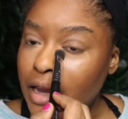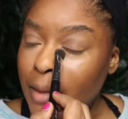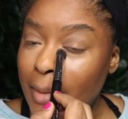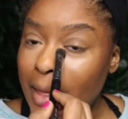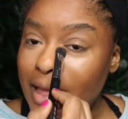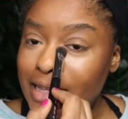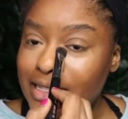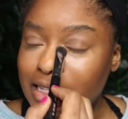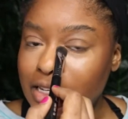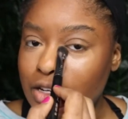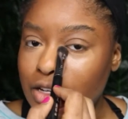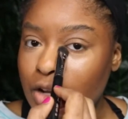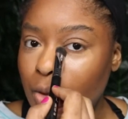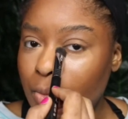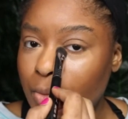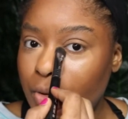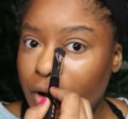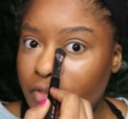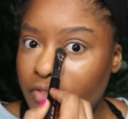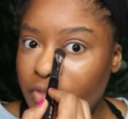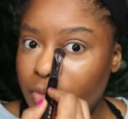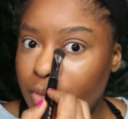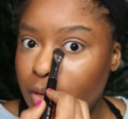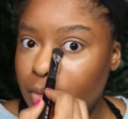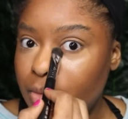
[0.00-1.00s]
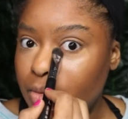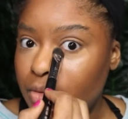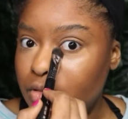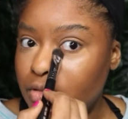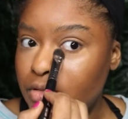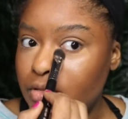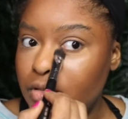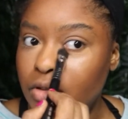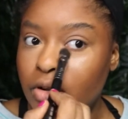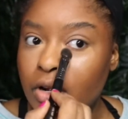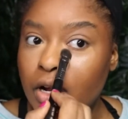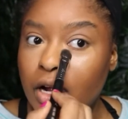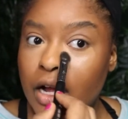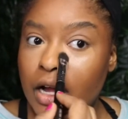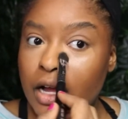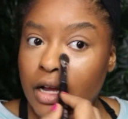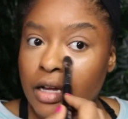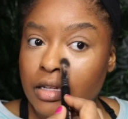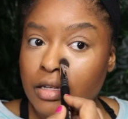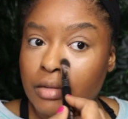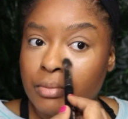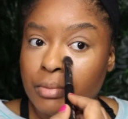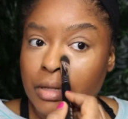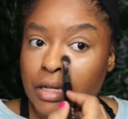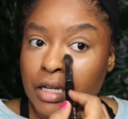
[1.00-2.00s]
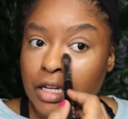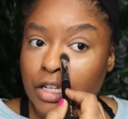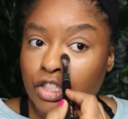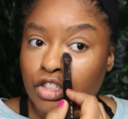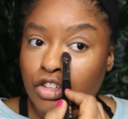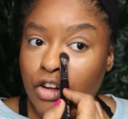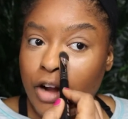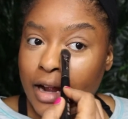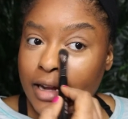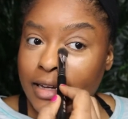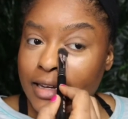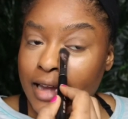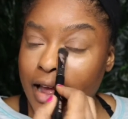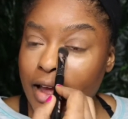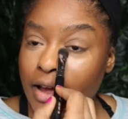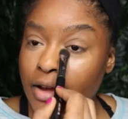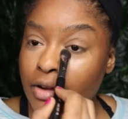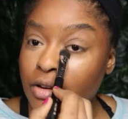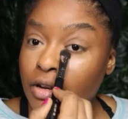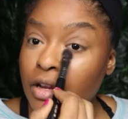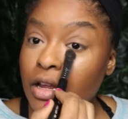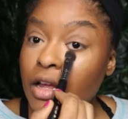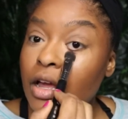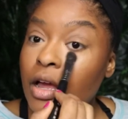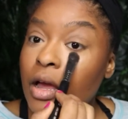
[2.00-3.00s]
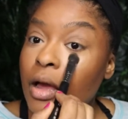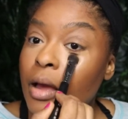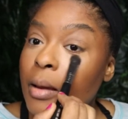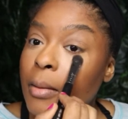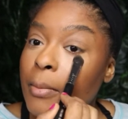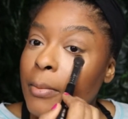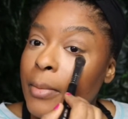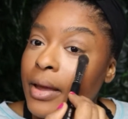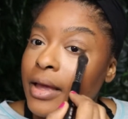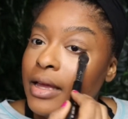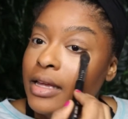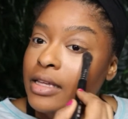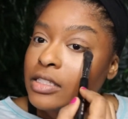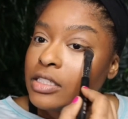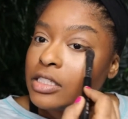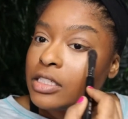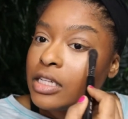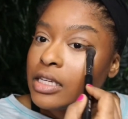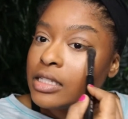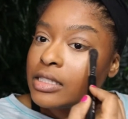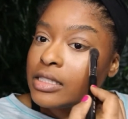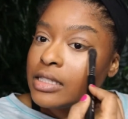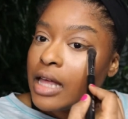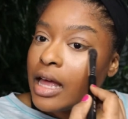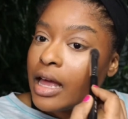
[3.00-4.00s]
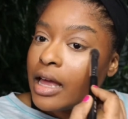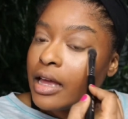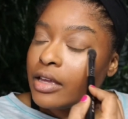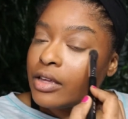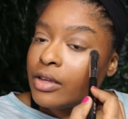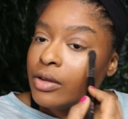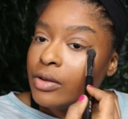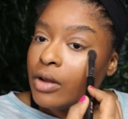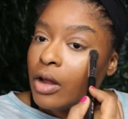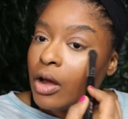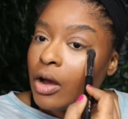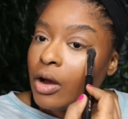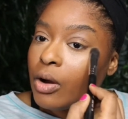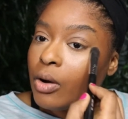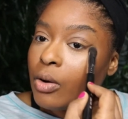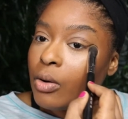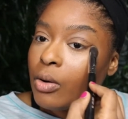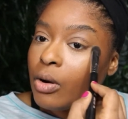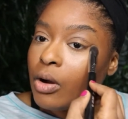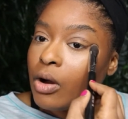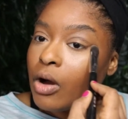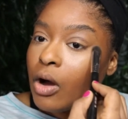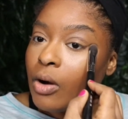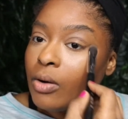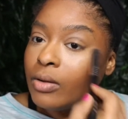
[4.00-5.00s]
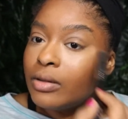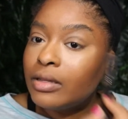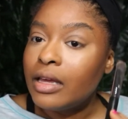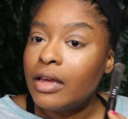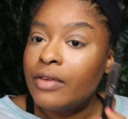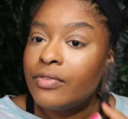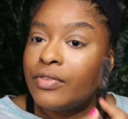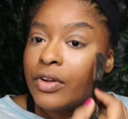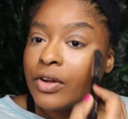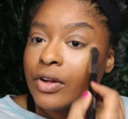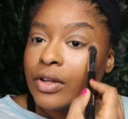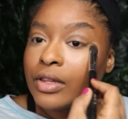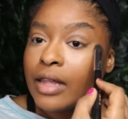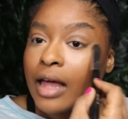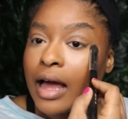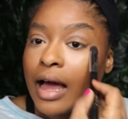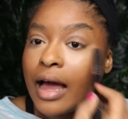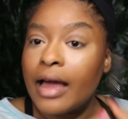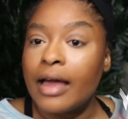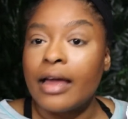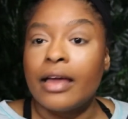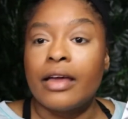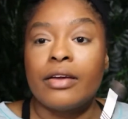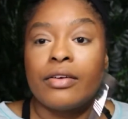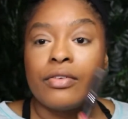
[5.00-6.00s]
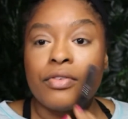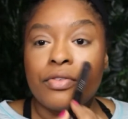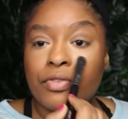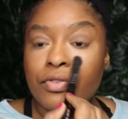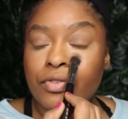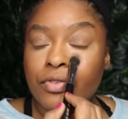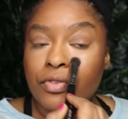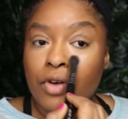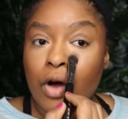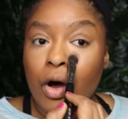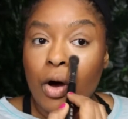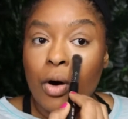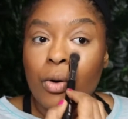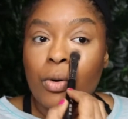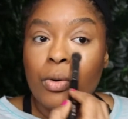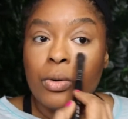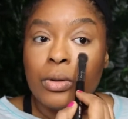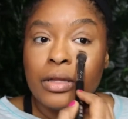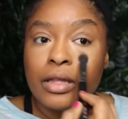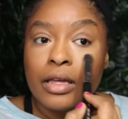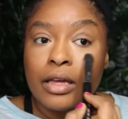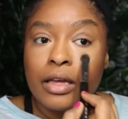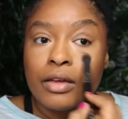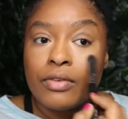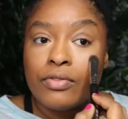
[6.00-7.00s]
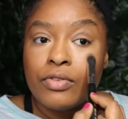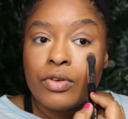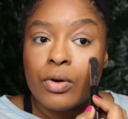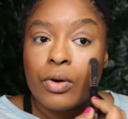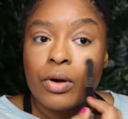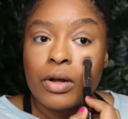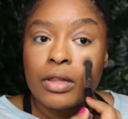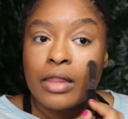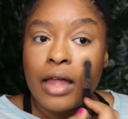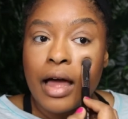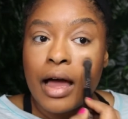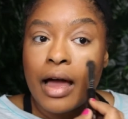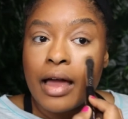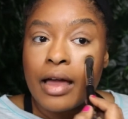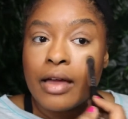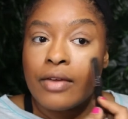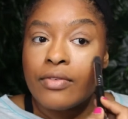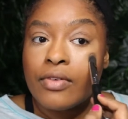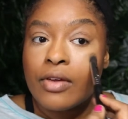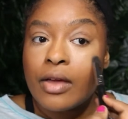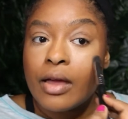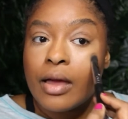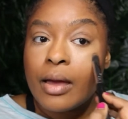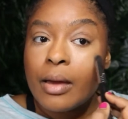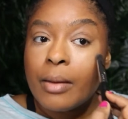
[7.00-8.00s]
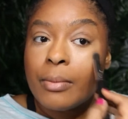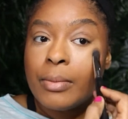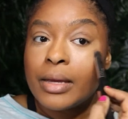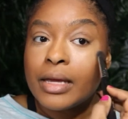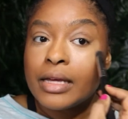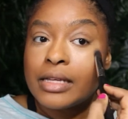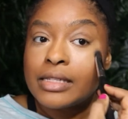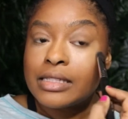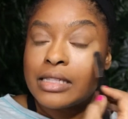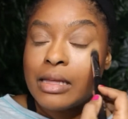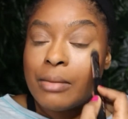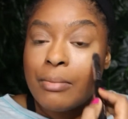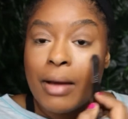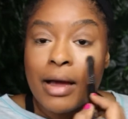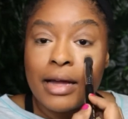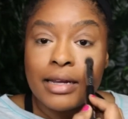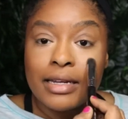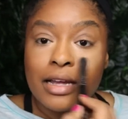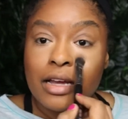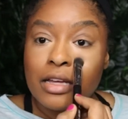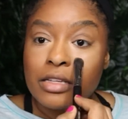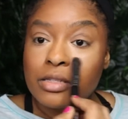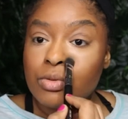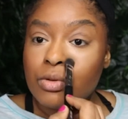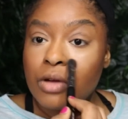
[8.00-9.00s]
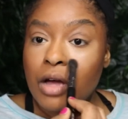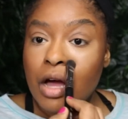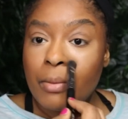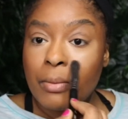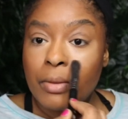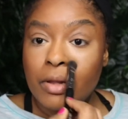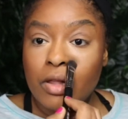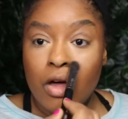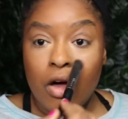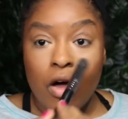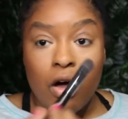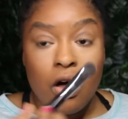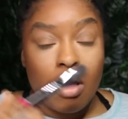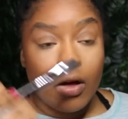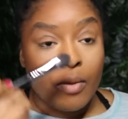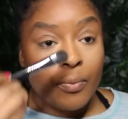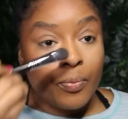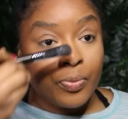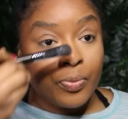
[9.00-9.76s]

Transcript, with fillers: I'm not saying don't pray for people. Lord God, I'm going to get struck down. But it's just like, you know, go live your life. Go live your life. Because somebody else will come along.